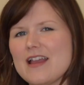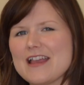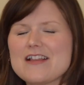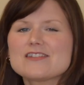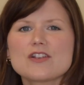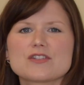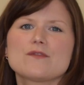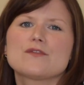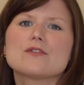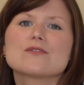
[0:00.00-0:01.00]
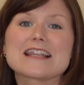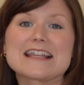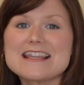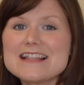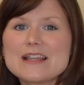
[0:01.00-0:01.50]
it then starts to fuse
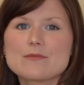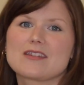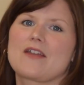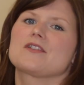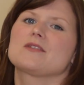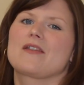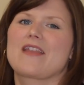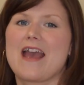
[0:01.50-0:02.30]
helium together to make the